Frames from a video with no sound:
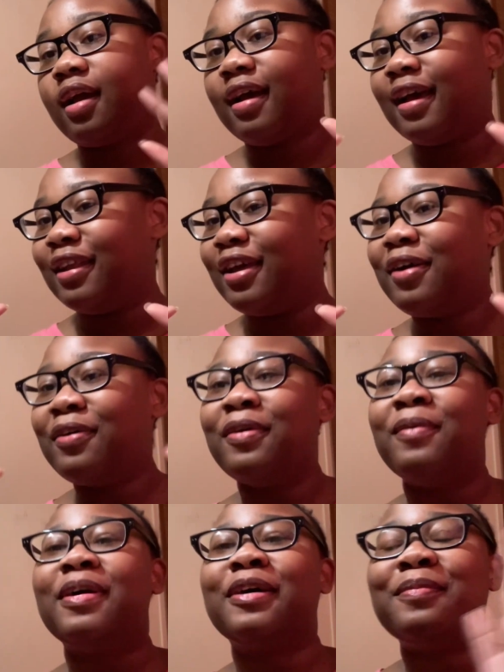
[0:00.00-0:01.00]
Hello and
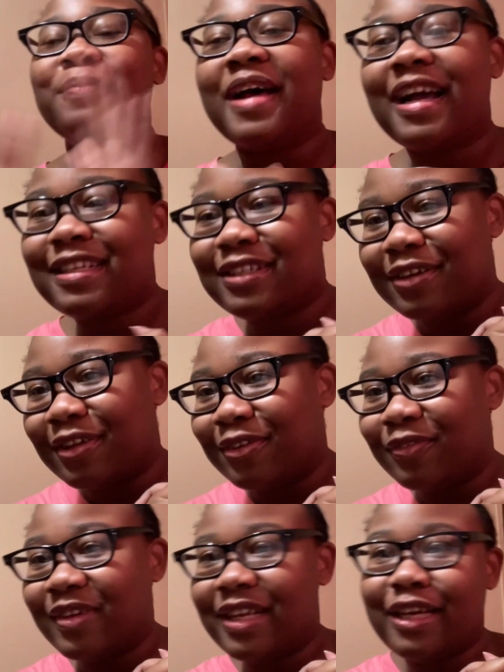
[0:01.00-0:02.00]
welcome back to another
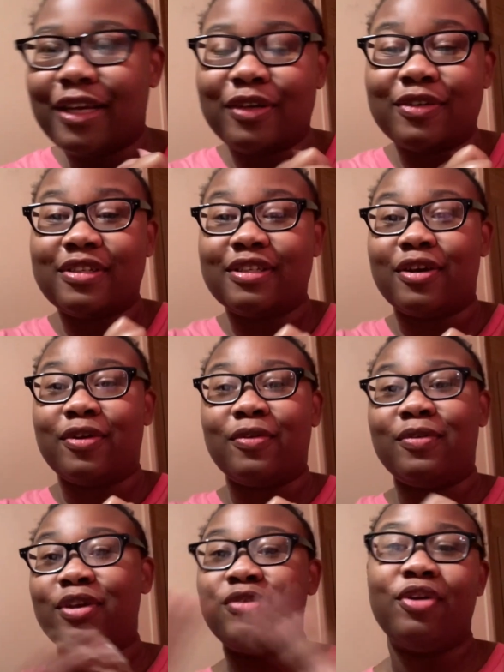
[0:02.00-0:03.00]
video. So
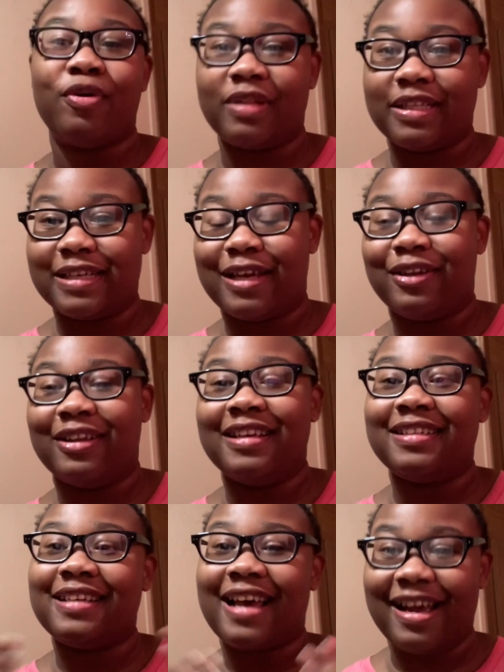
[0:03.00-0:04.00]
you know what the title
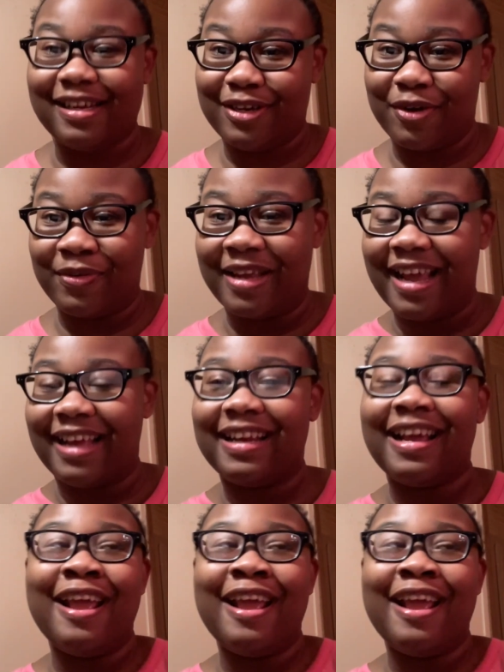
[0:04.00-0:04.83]
is, I don't yet.